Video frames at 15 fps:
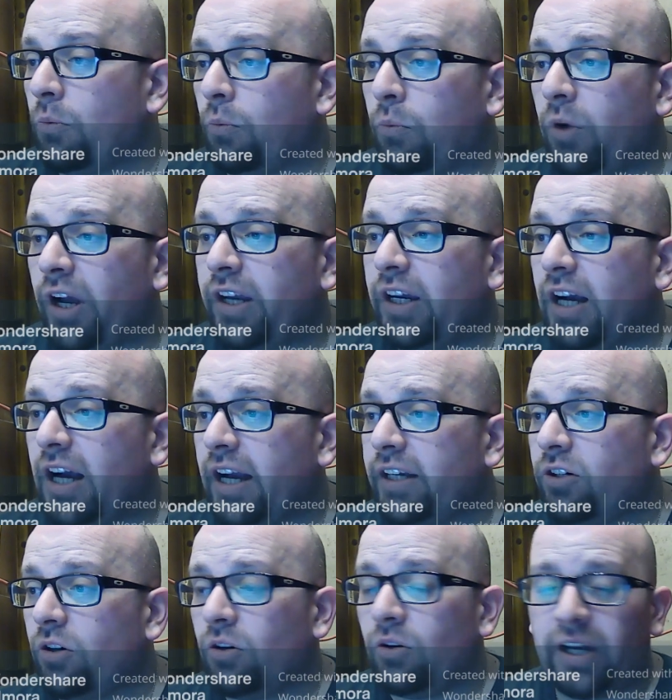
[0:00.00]
When I
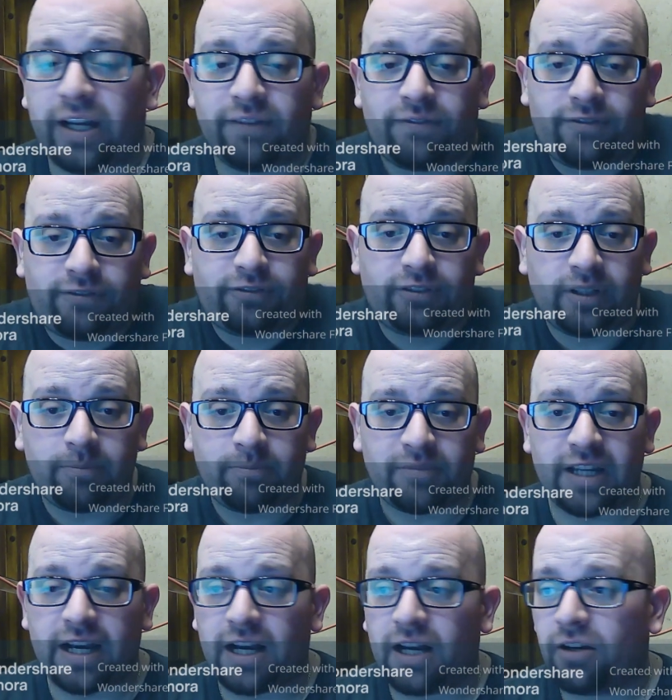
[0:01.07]
go and flip
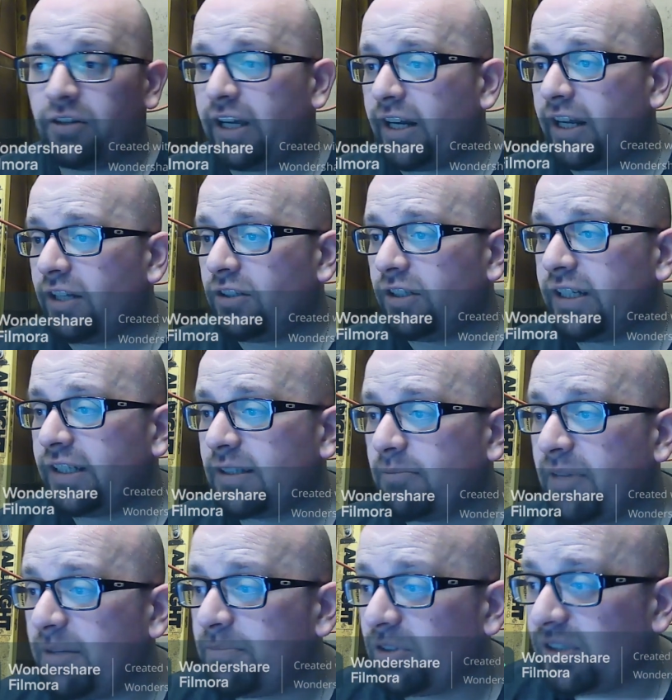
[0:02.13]
down and I look at the
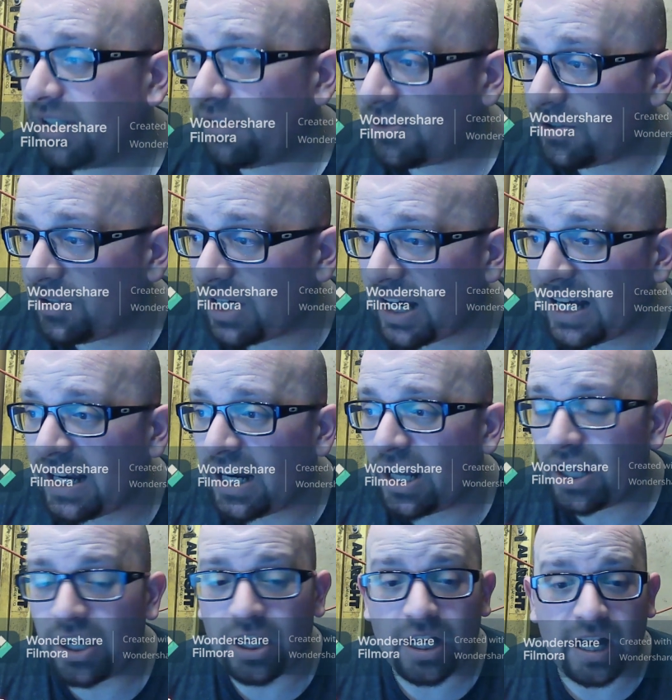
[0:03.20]
Maple Leafs who got
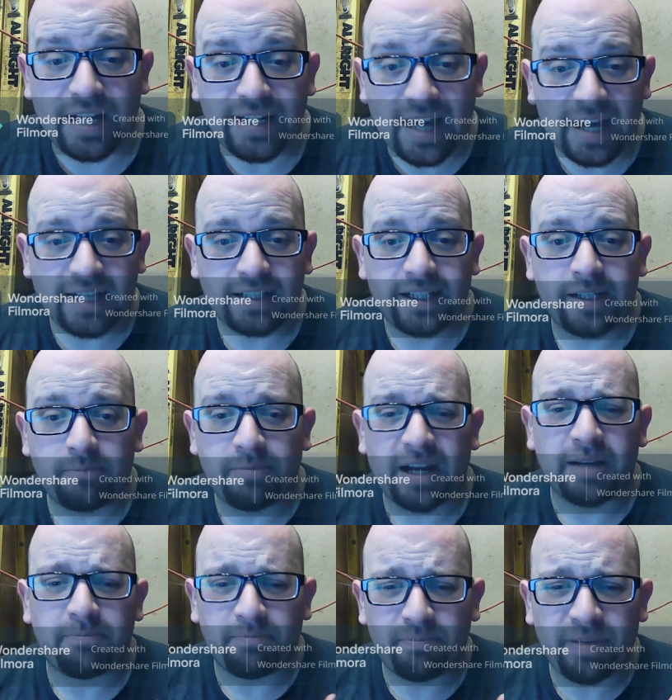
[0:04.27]
annihilated
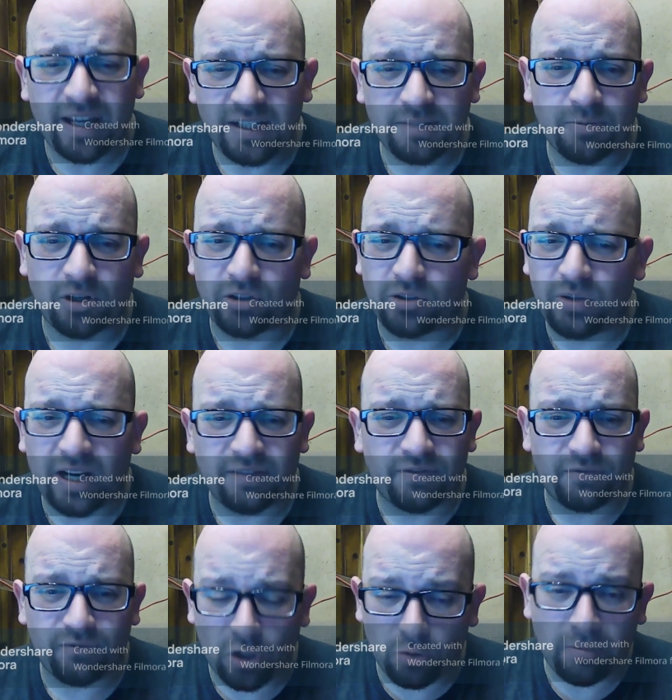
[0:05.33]
by Pittsburgh, who
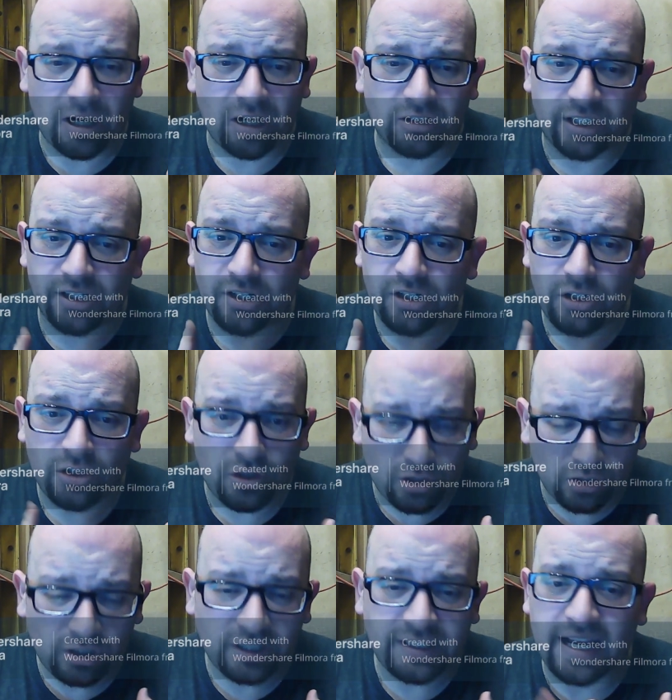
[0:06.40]
had no Malkin,
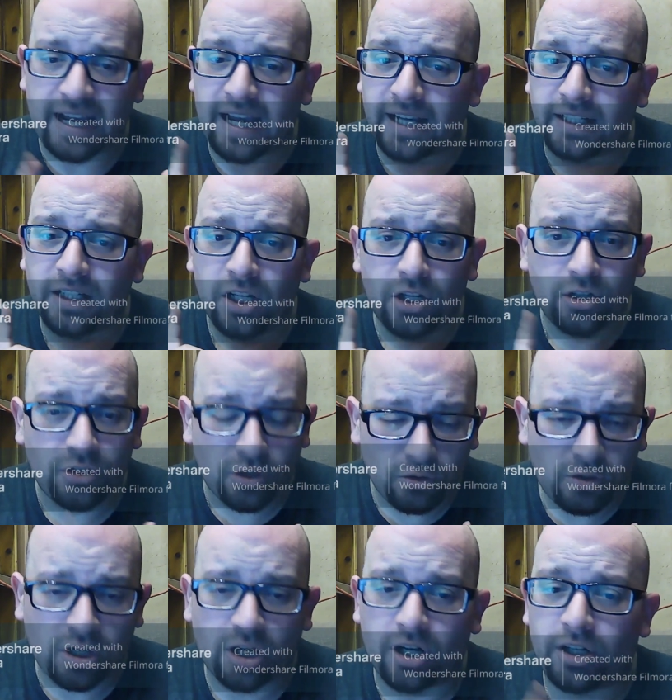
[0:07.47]
no Letang, no
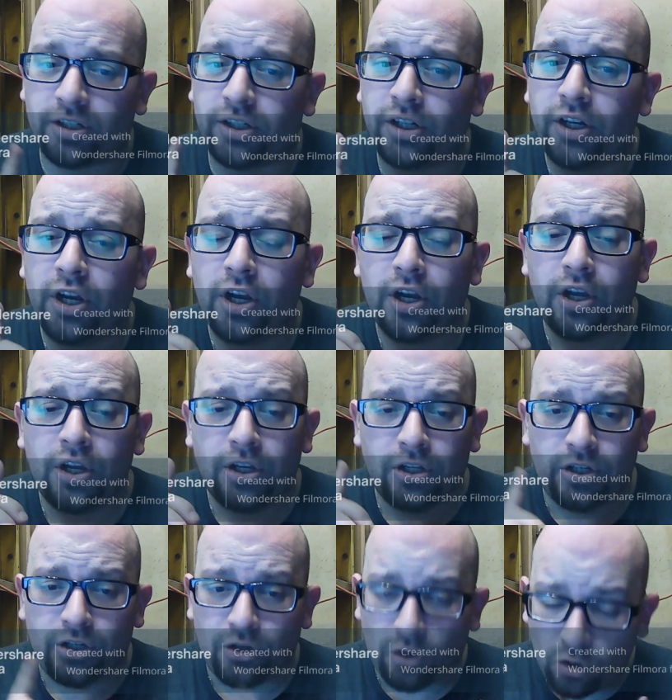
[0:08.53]
Carter,
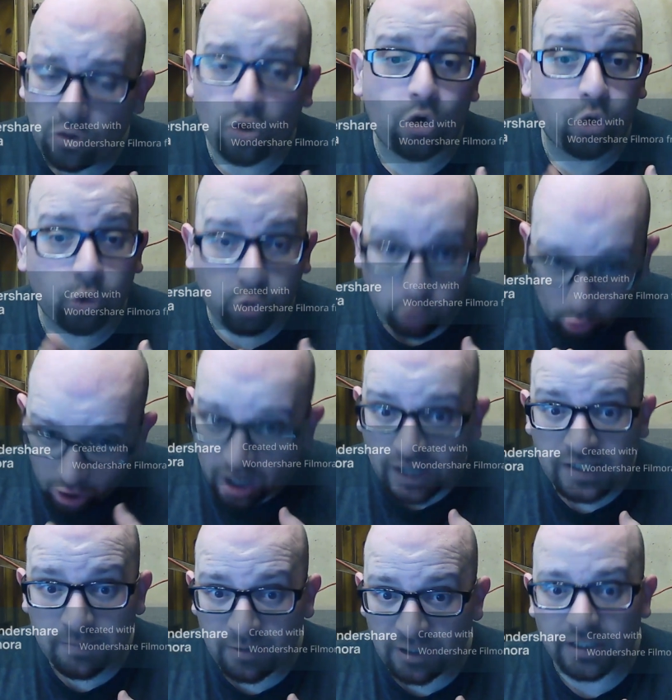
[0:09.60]
no
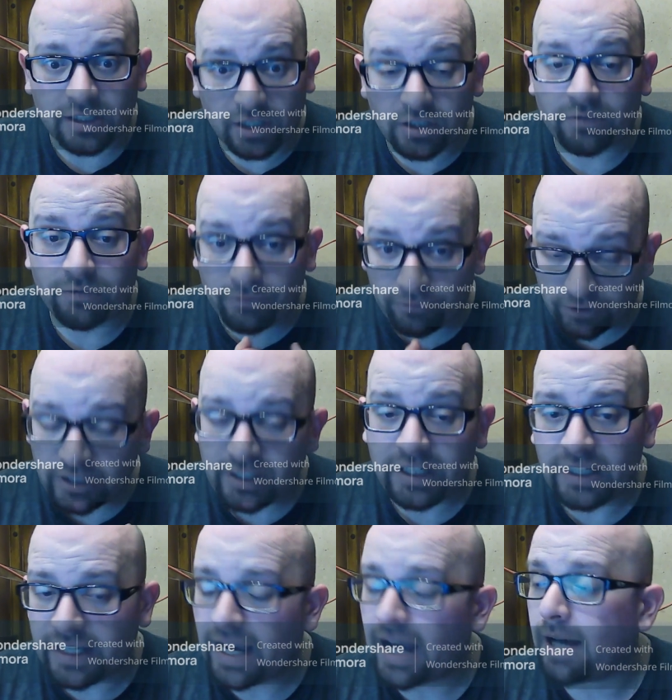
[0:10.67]
Crosby, their
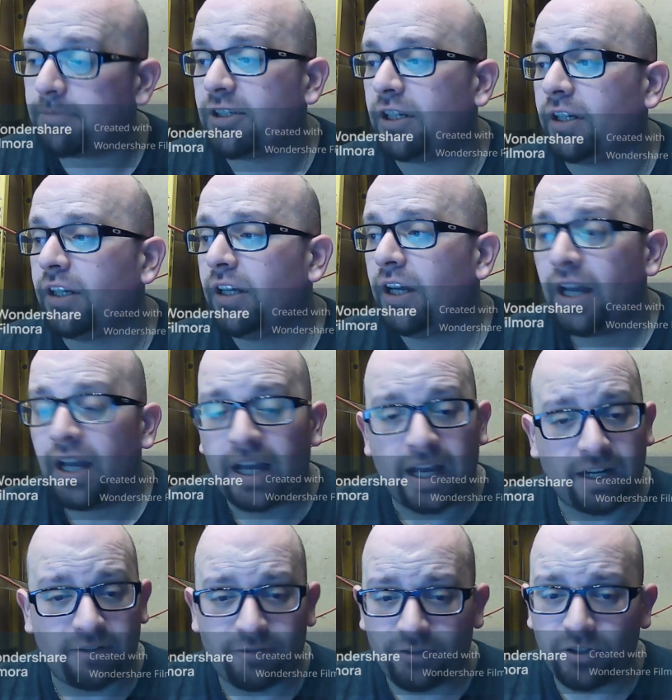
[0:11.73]
freaking captain,
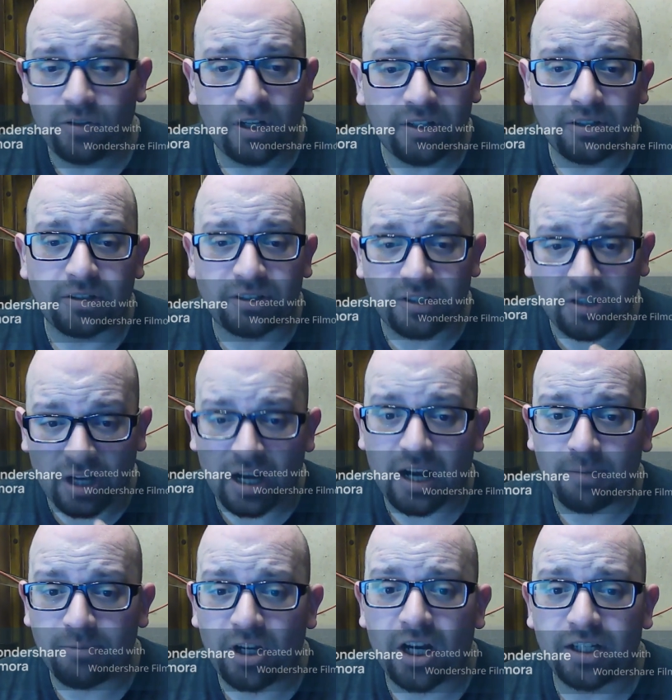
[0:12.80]
and a few other
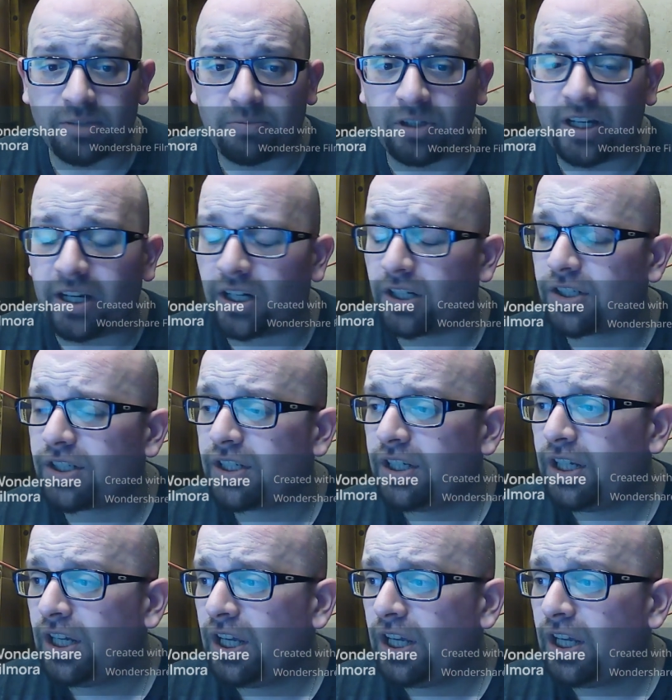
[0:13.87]
top notch players,